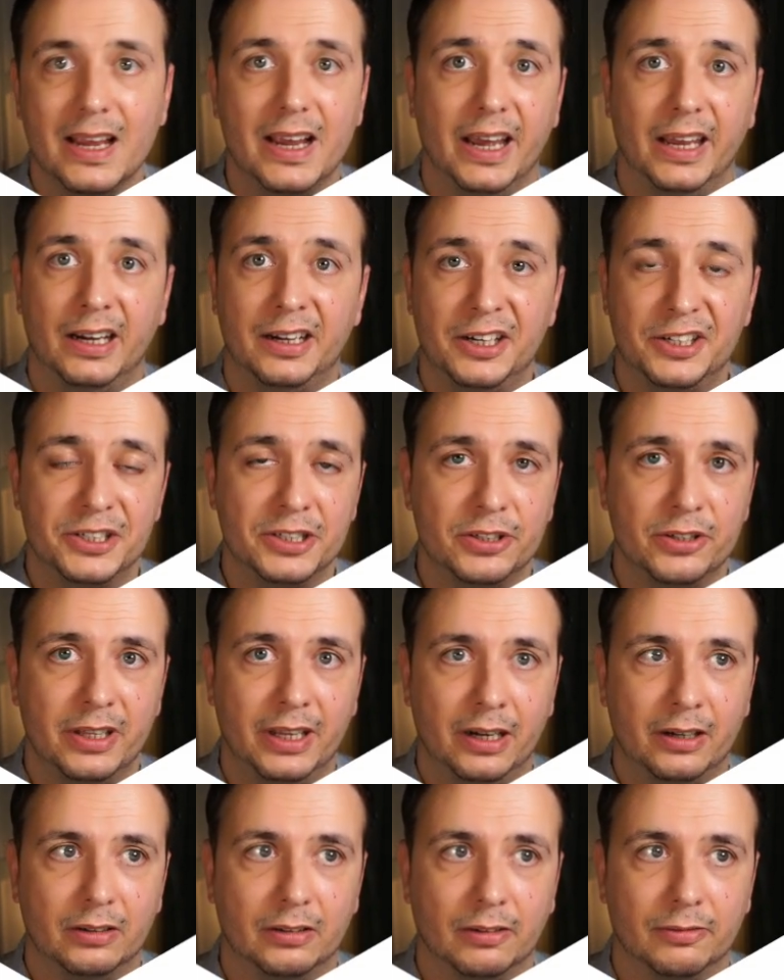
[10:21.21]
In addition to
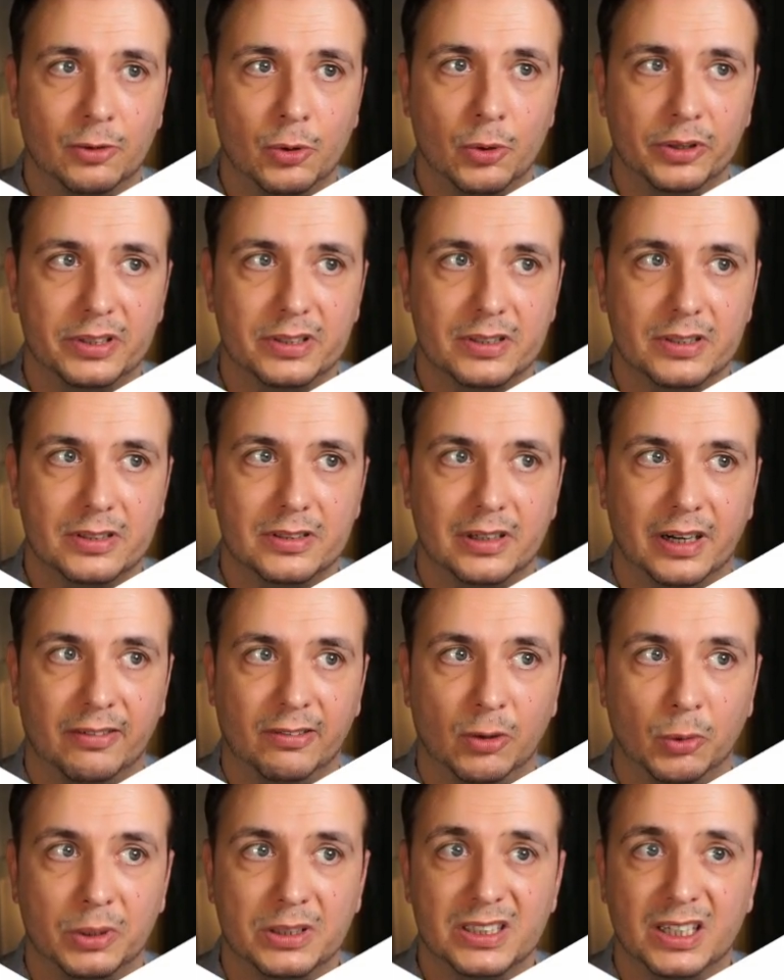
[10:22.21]
that, of course,
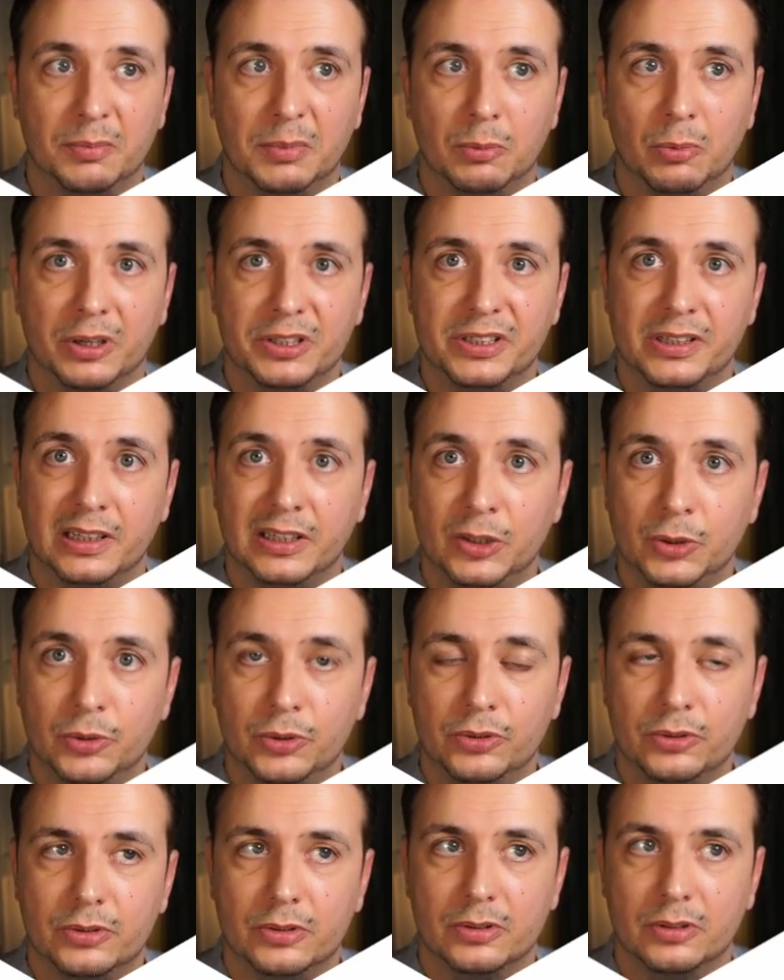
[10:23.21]
everyone's going to be watching the
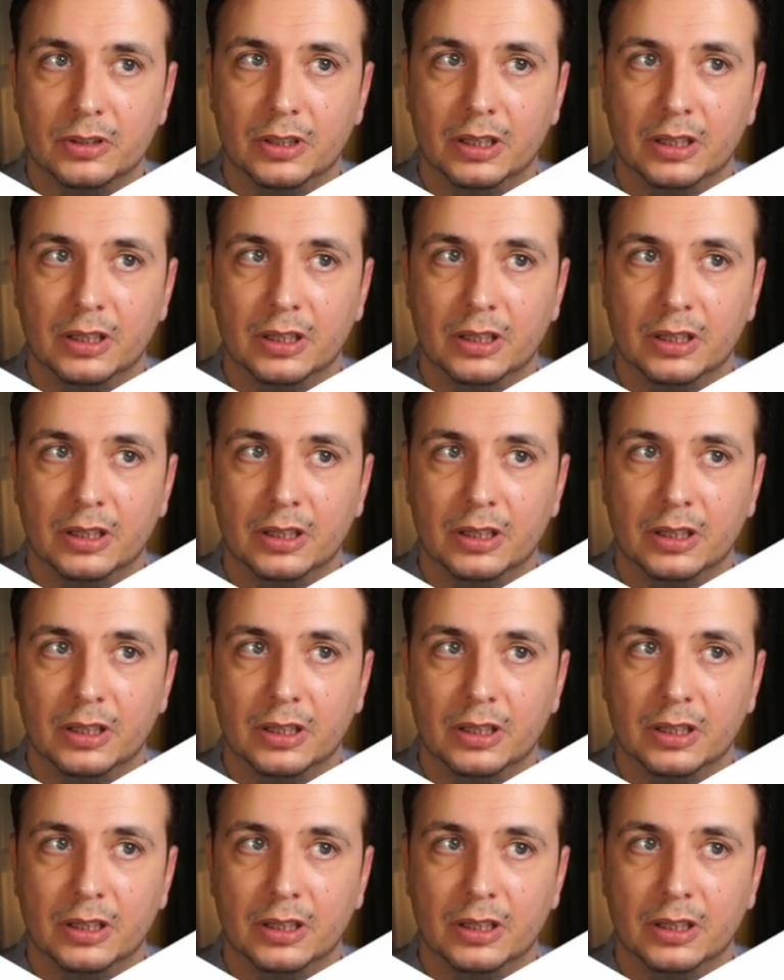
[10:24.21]
news